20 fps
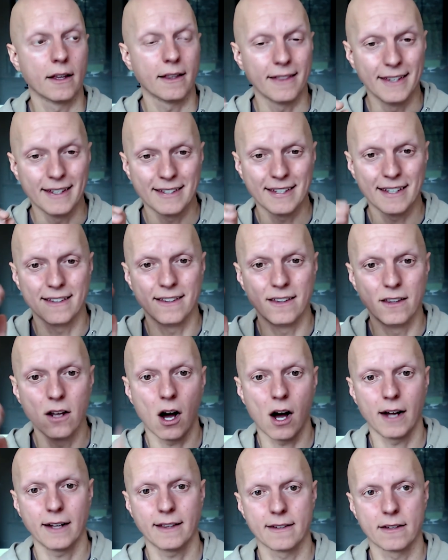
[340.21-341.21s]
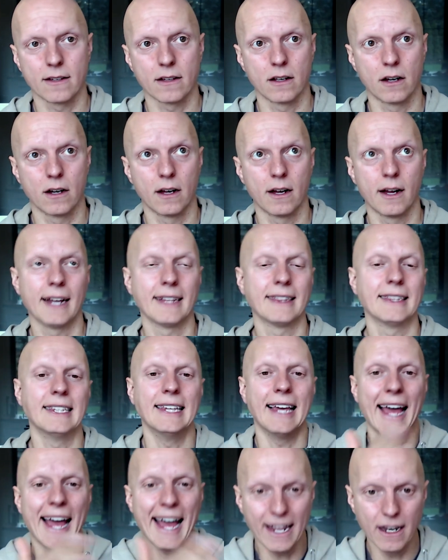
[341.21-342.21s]
This is not at the
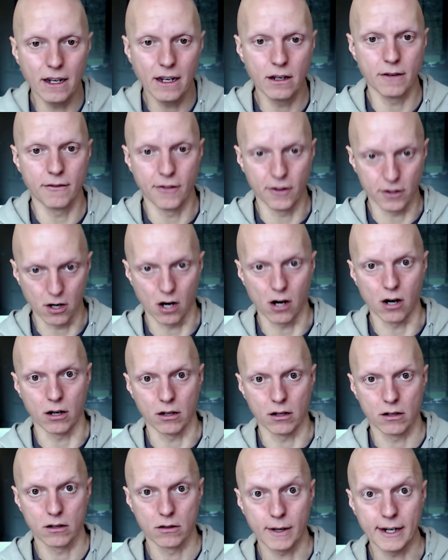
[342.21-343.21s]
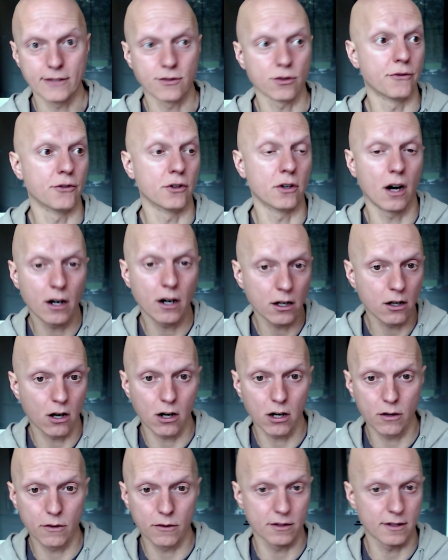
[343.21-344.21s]
end of the call, right? So if you're on a
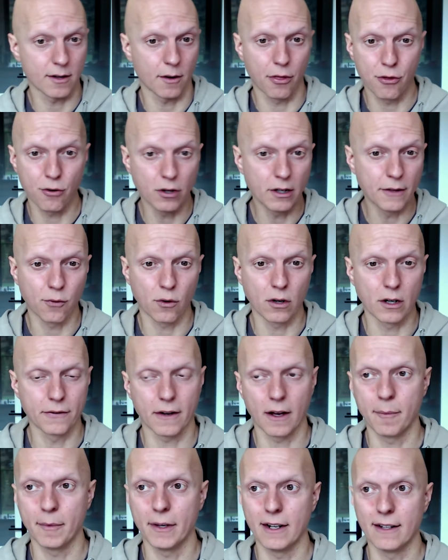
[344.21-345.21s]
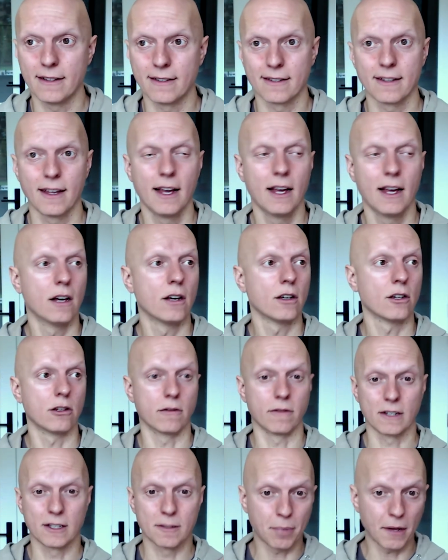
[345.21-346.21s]
call, it's on thirty, forty-five minutes, you've
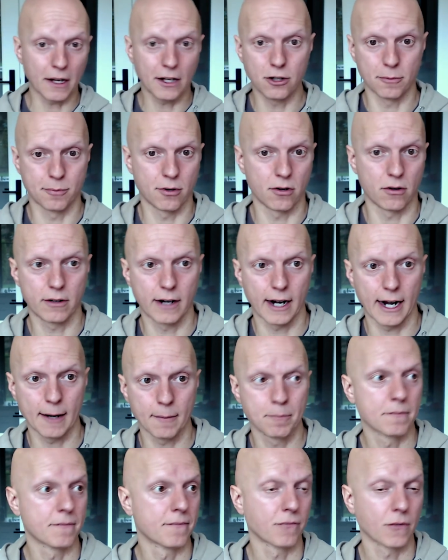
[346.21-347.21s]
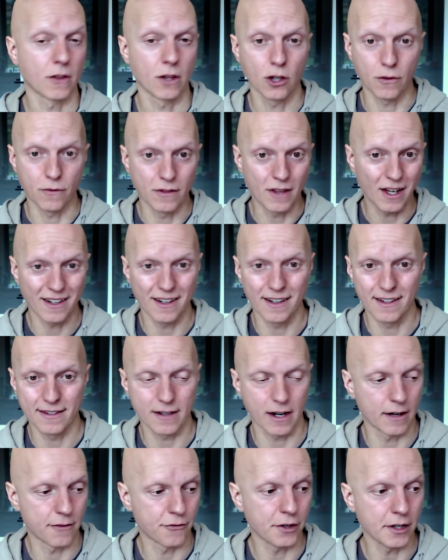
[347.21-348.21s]
explained your program, you've done the
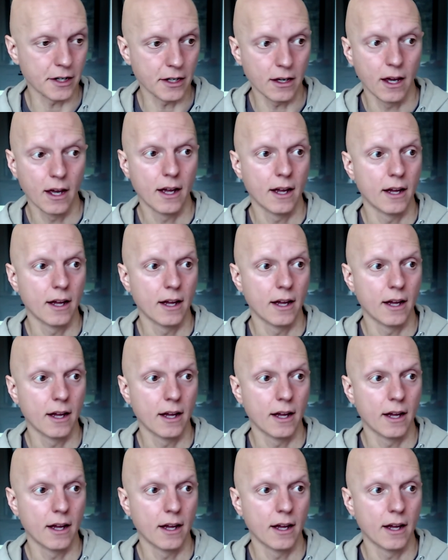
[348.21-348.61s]
discovery,